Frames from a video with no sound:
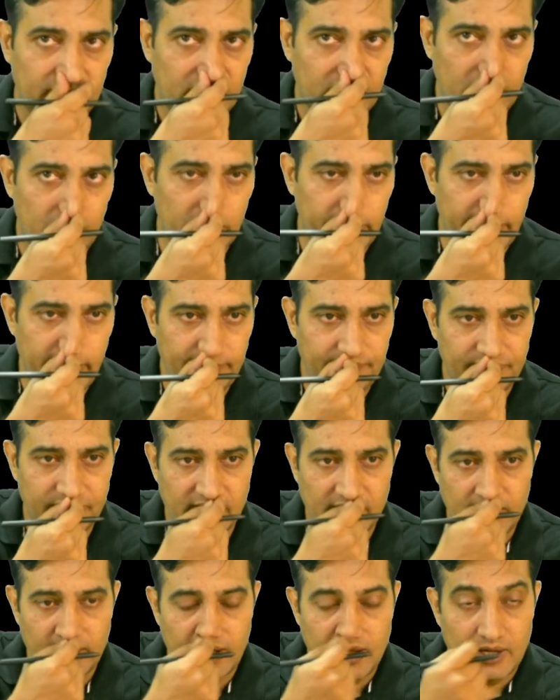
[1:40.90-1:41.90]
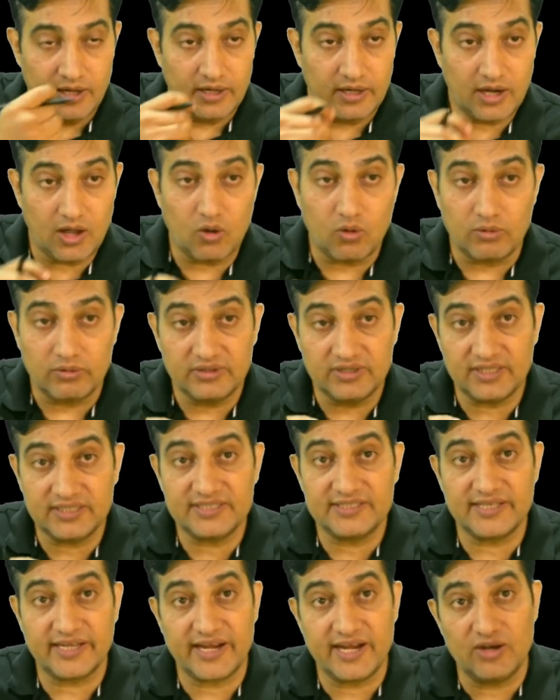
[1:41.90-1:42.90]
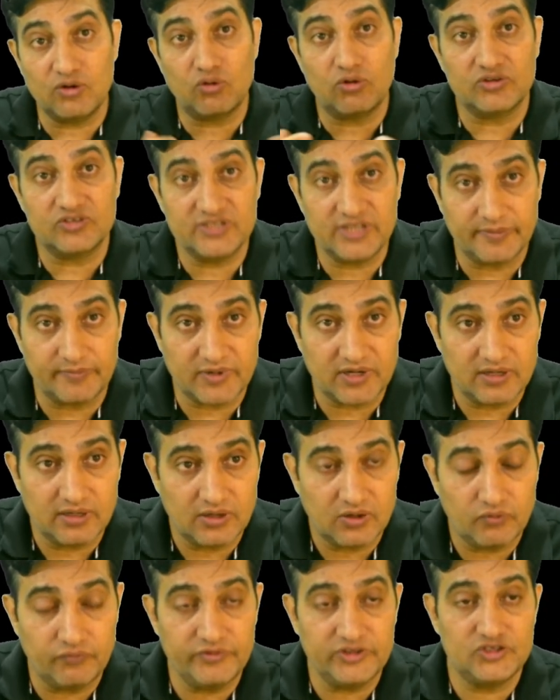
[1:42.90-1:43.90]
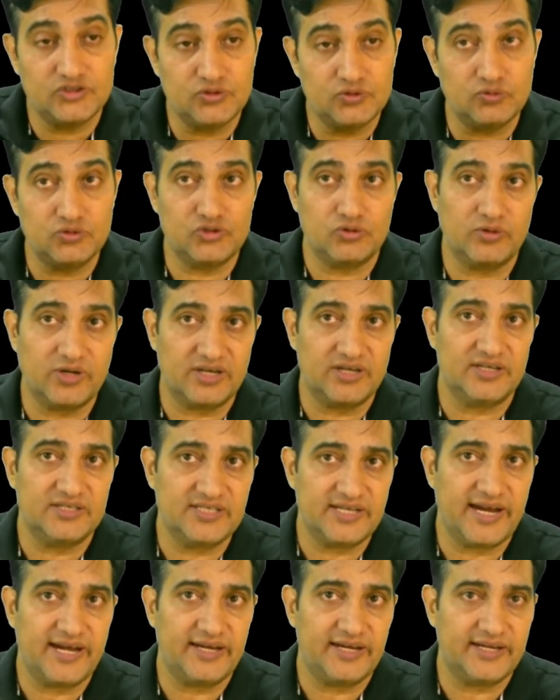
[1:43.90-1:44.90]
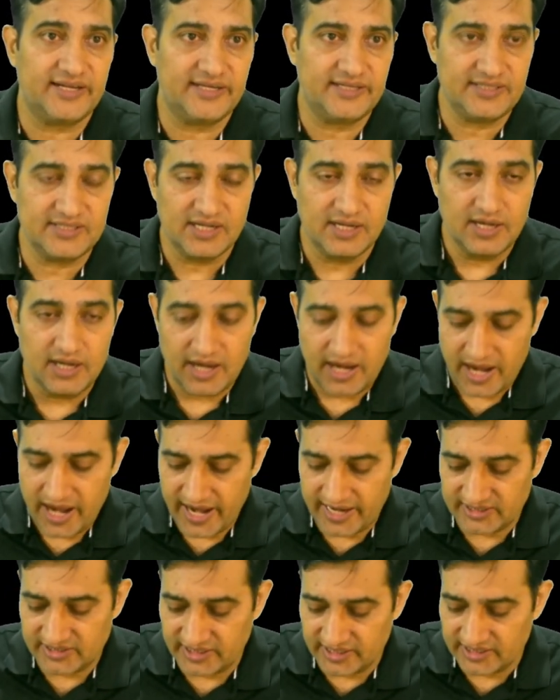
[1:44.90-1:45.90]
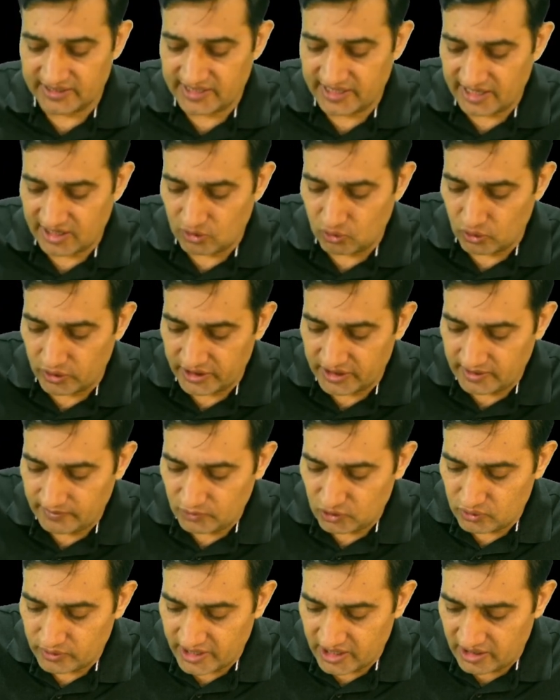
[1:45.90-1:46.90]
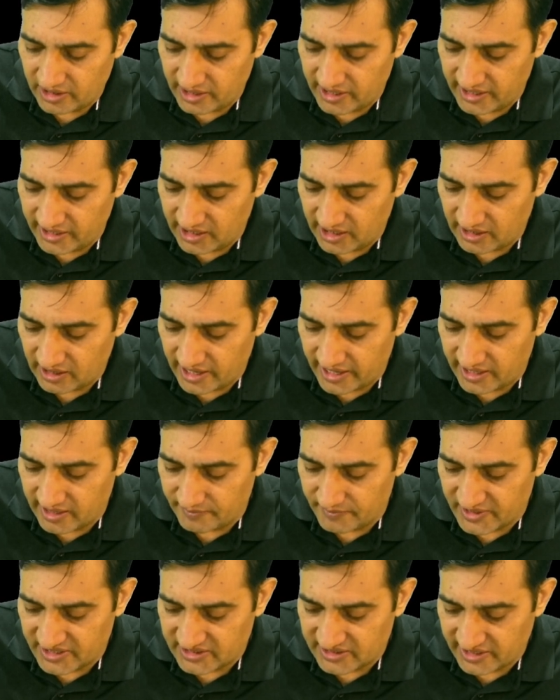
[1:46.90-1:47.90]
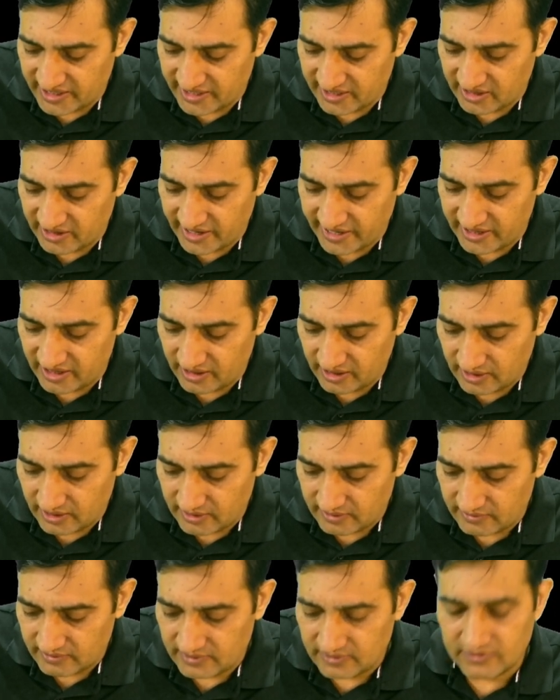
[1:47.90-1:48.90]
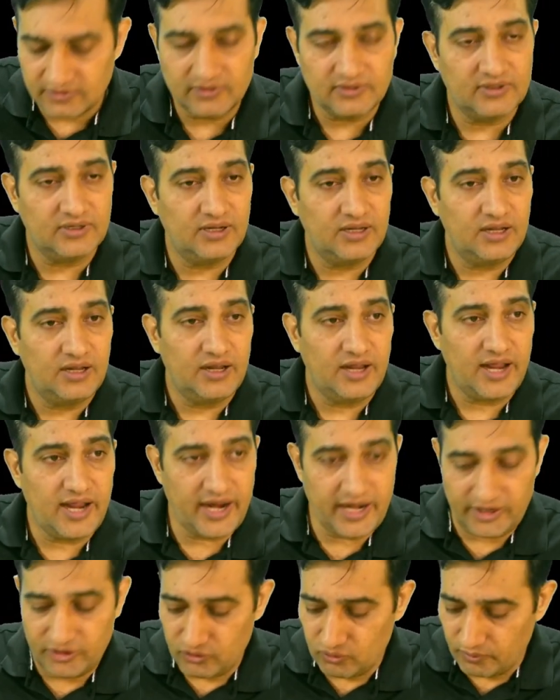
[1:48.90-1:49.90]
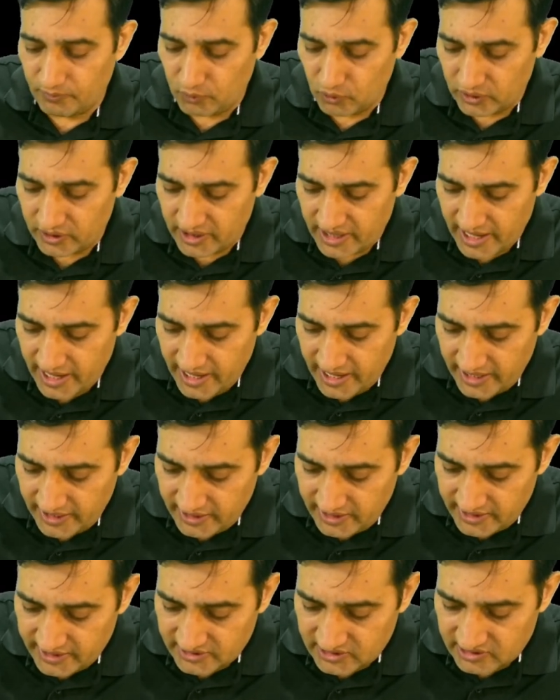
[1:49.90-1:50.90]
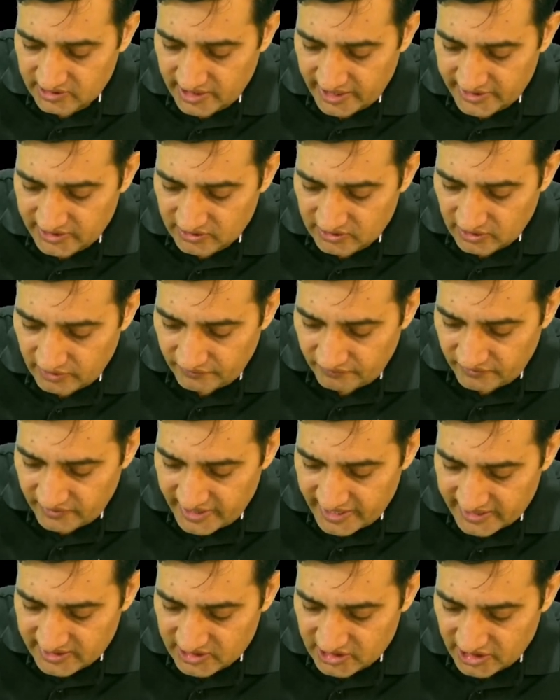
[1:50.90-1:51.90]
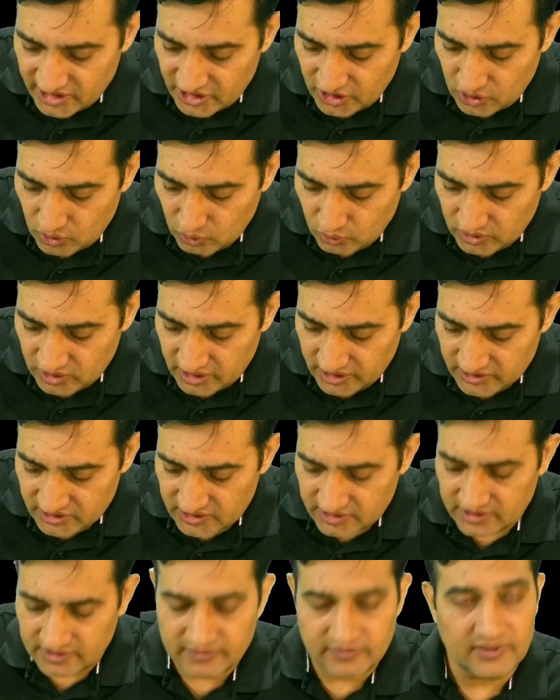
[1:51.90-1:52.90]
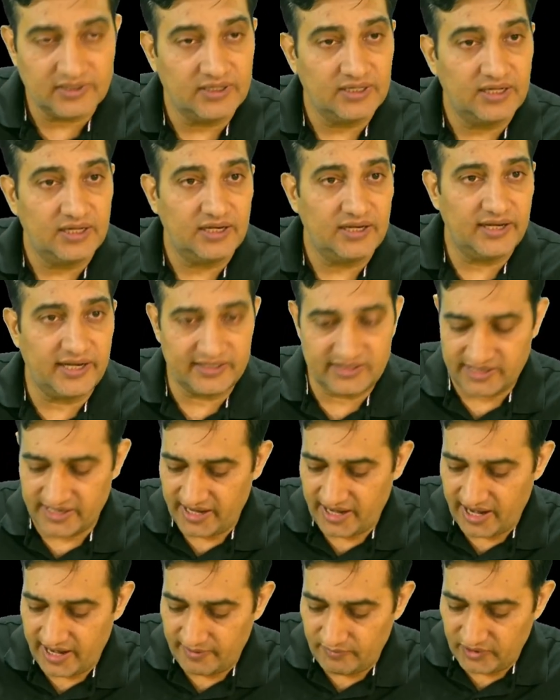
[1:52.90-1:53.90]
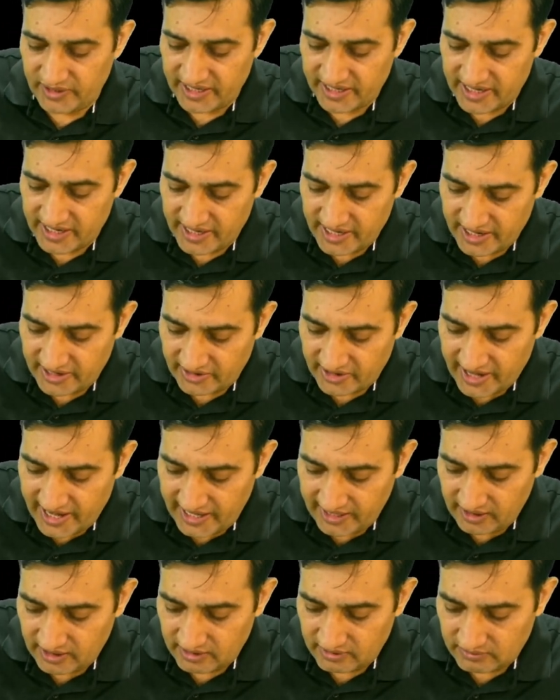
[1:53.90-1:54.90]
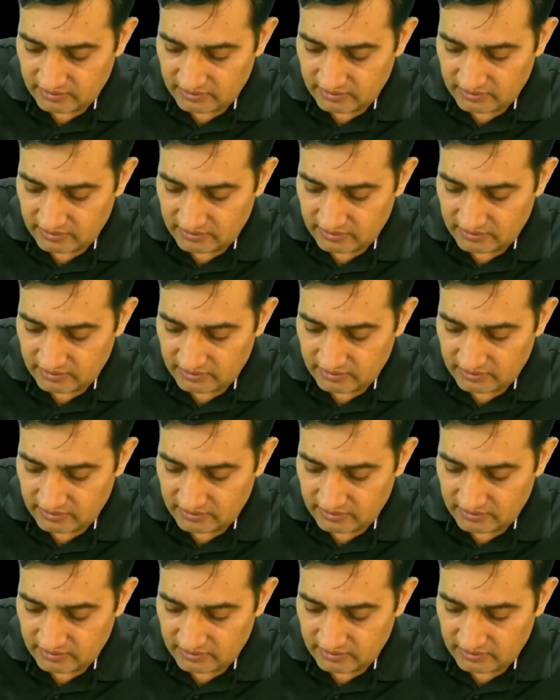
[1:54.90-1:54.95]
okay? Now, the second concept which you should understand is, hashing is an algorithm. You can treat it like a mixer and grinder, and you put any size of text into this. Let's say I am taking a rat,